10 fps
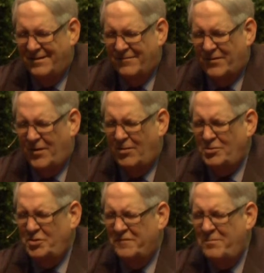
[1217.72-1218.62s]
for
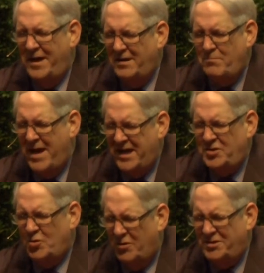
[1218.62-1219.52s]
those who have made
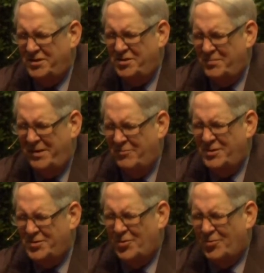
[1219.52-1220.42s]
bad choices to be
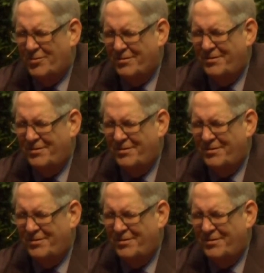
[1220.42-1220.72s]
restored,